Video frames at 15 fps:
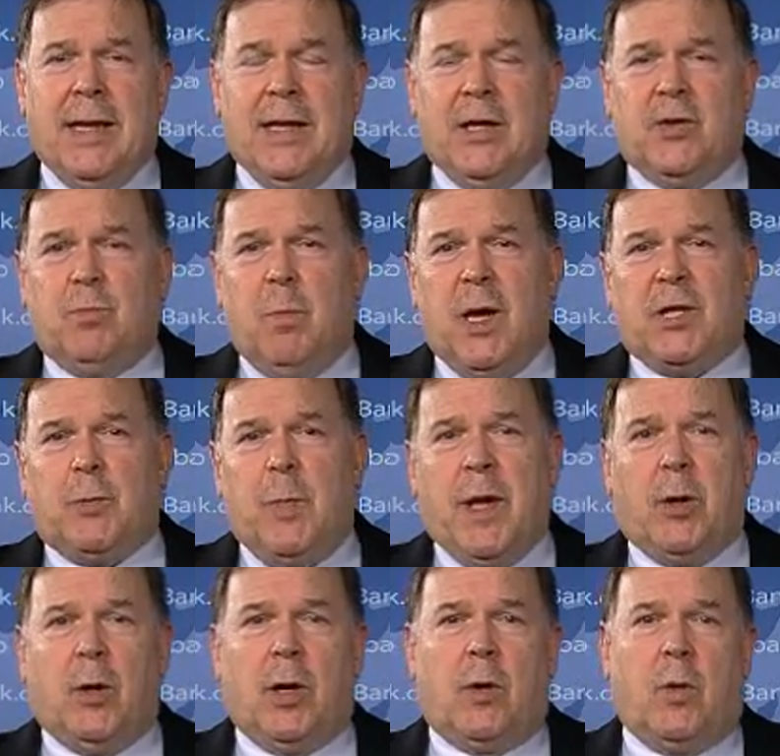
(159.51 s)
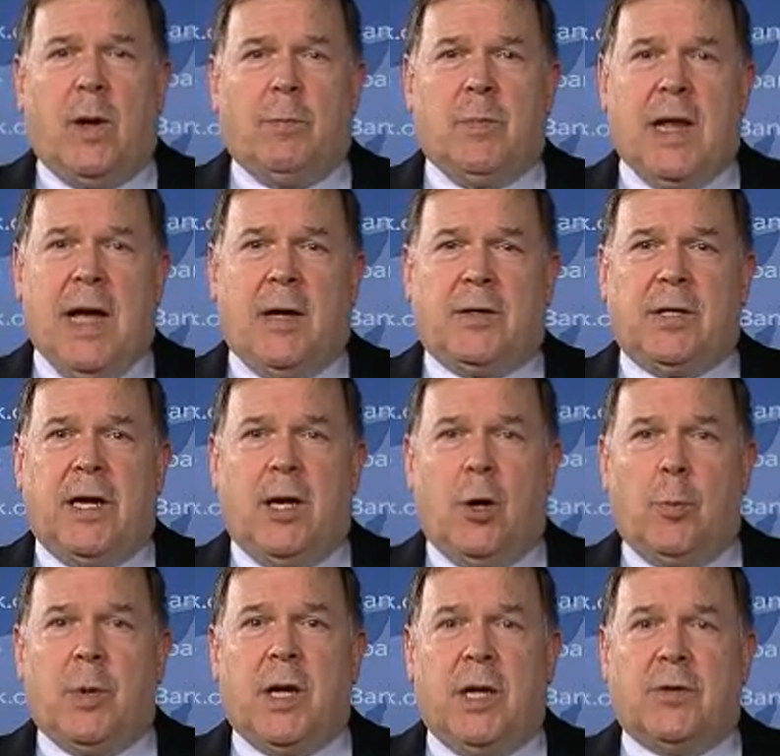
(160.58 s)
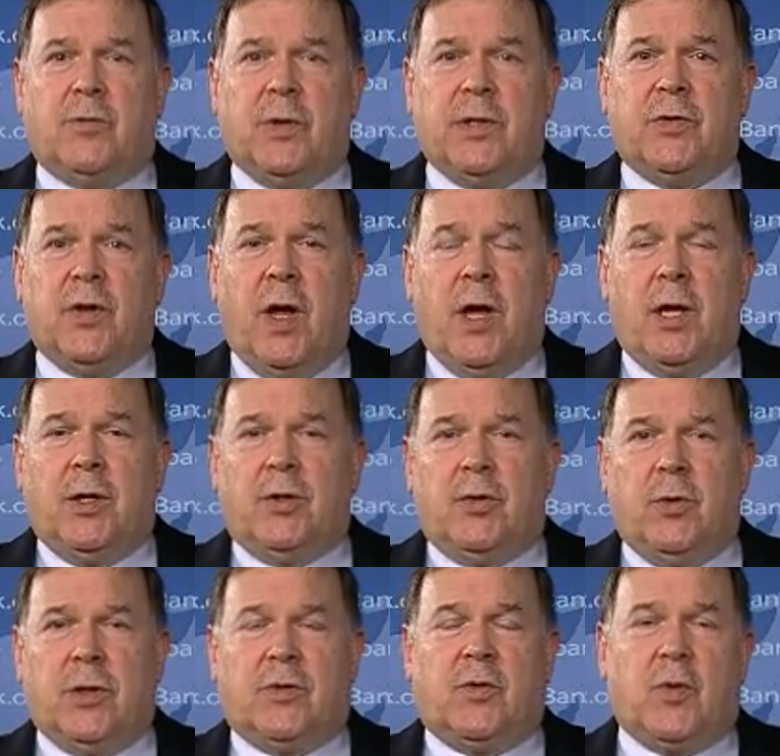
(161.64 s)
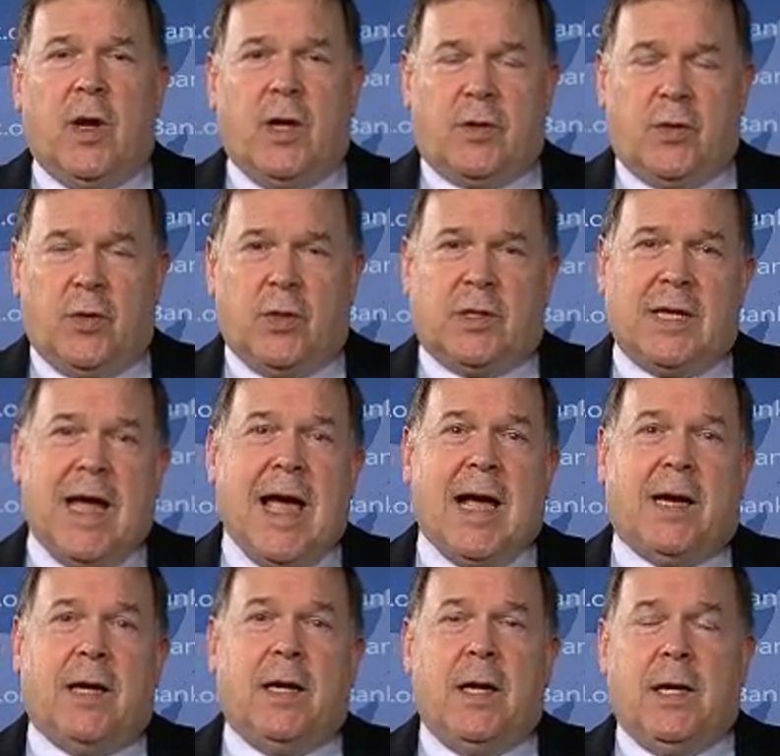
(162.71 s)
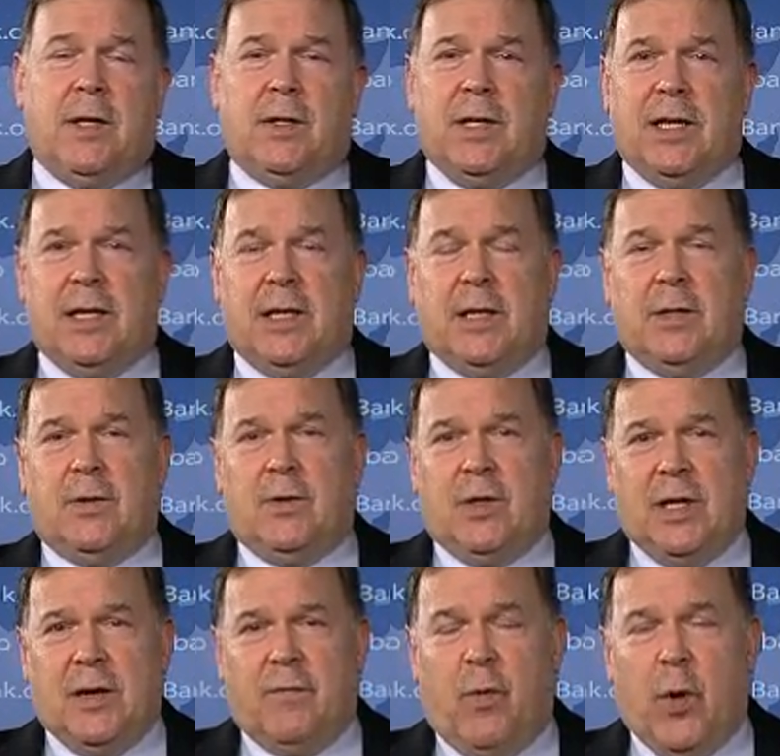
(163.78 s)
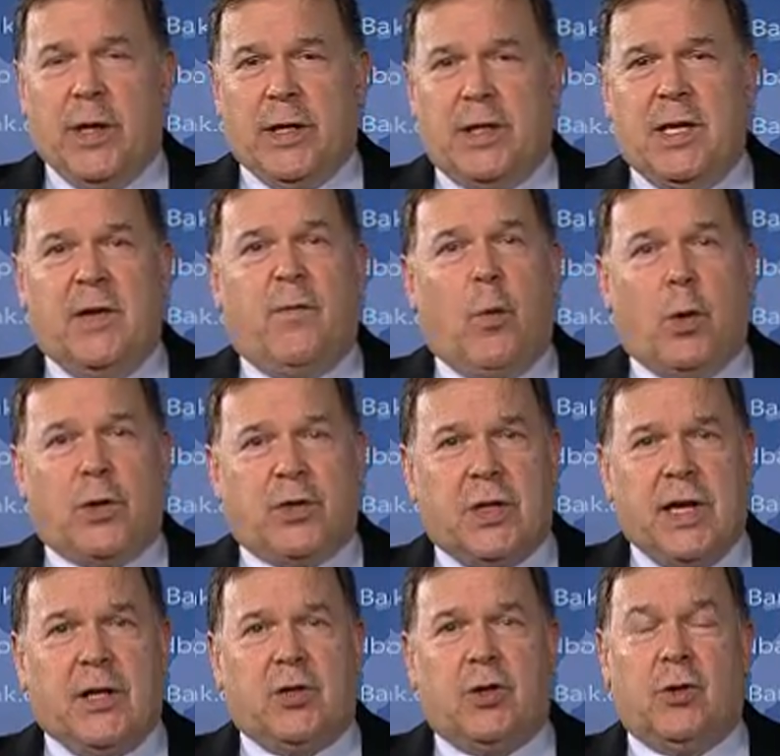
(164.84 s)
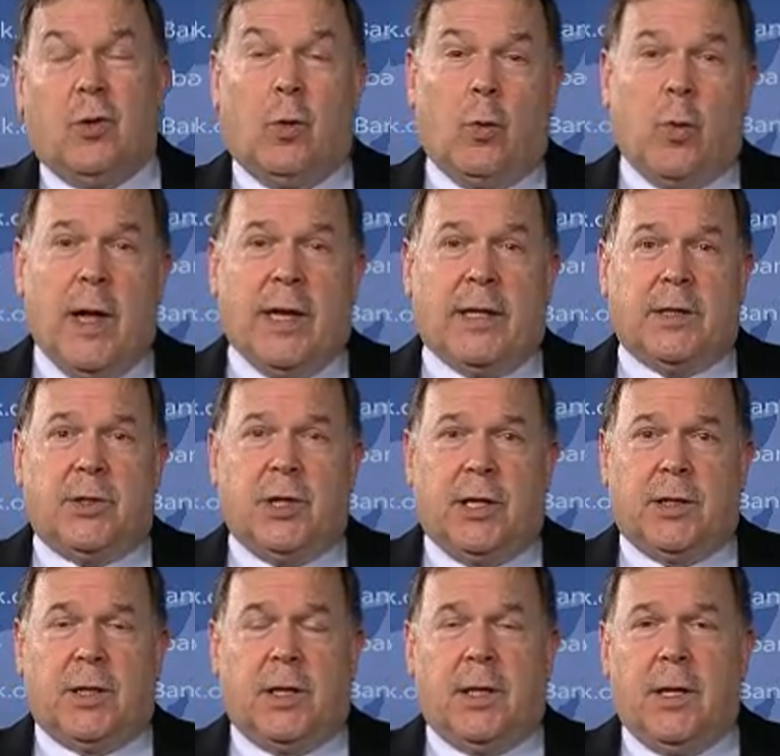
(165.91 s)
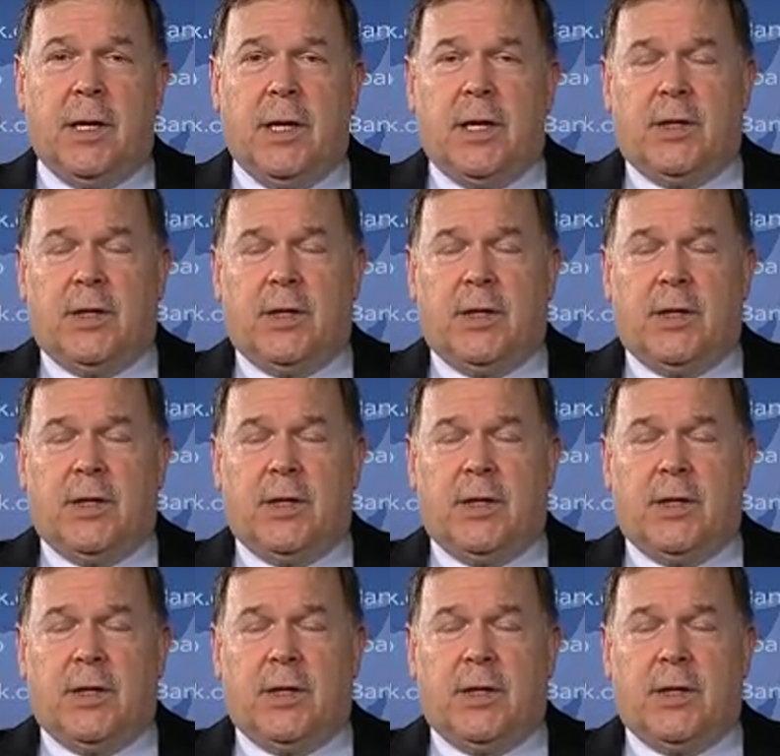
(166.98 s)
is much better equipped now to help countries to attack the avoided deforestation or REDD agenda.